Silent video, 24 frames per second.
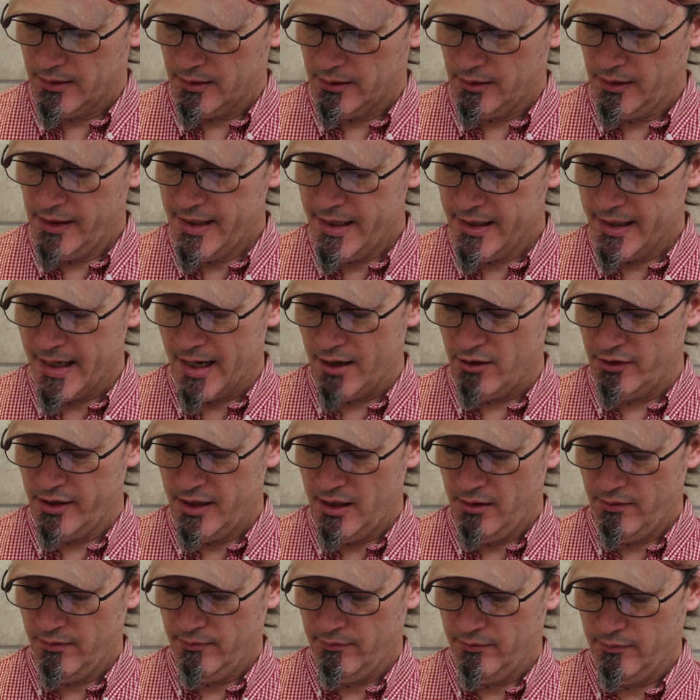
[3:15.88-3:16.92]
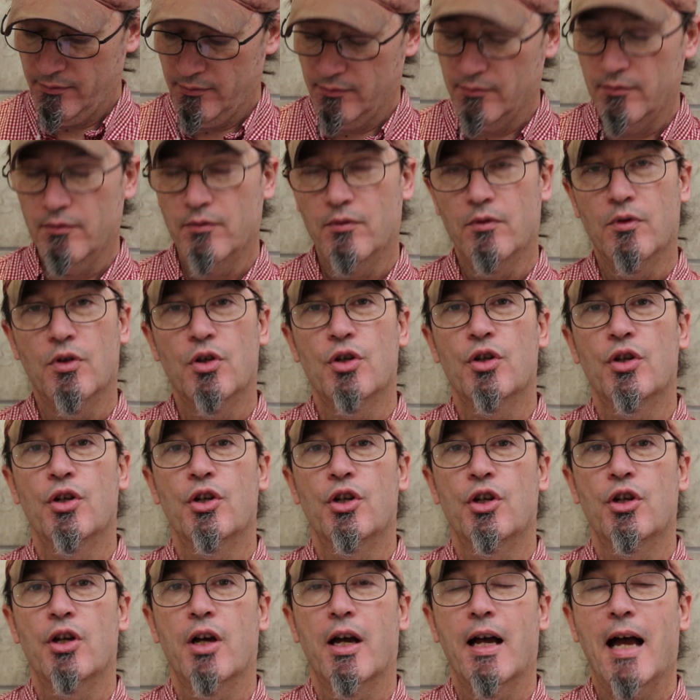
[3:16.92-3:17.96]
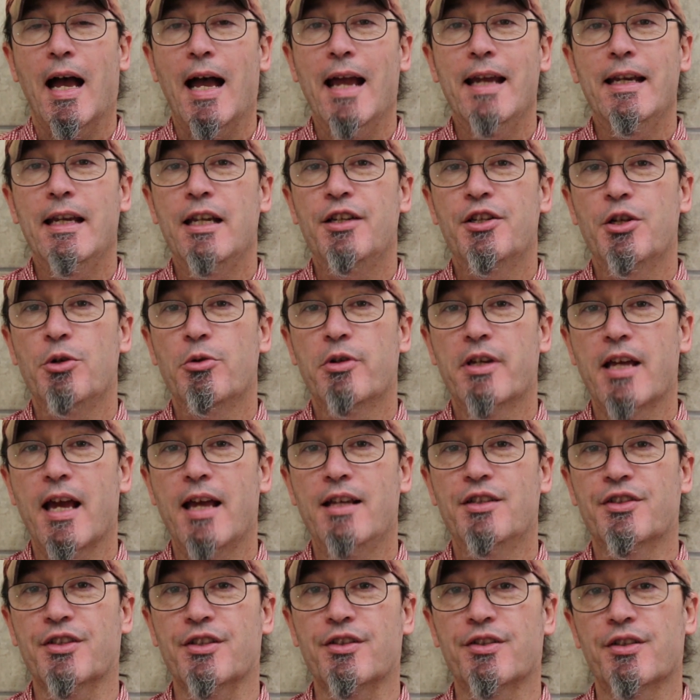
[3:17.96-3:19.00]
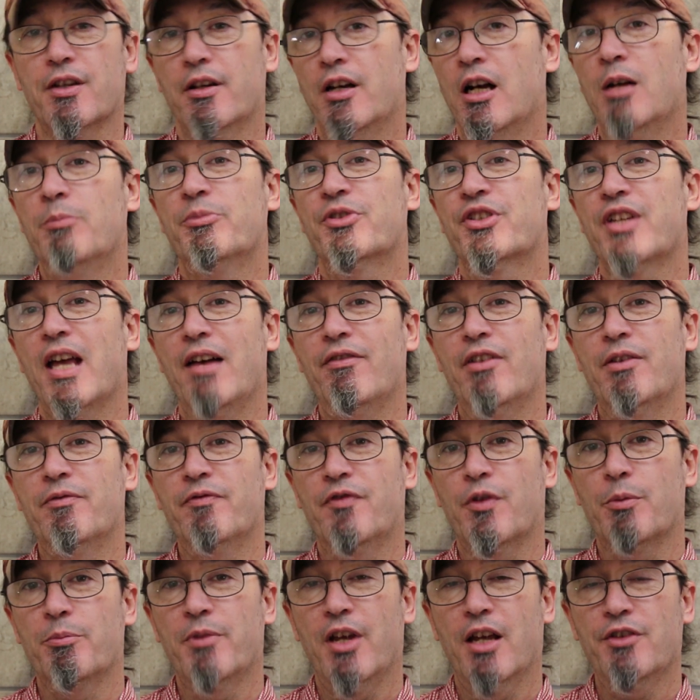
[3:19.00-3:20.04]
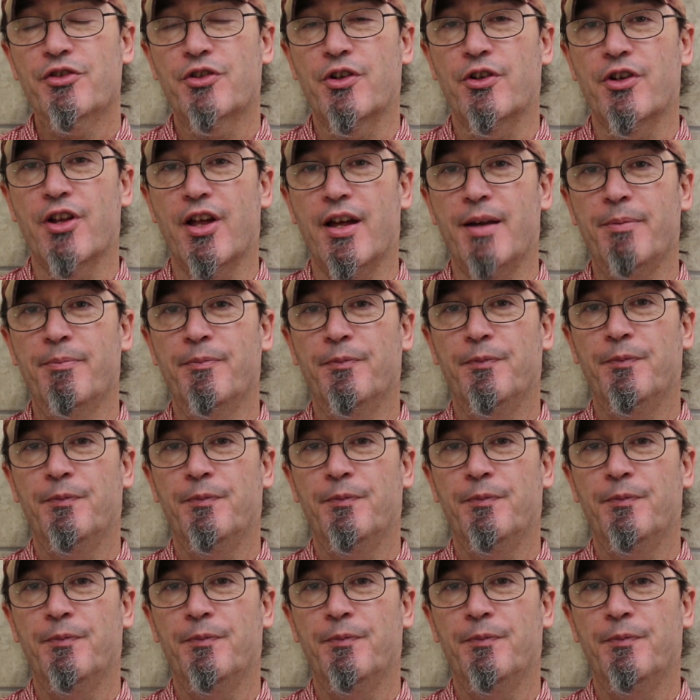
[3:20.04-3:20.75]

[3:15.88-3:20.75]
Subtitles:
Lee County, 82 cases, up 7 from yesterday.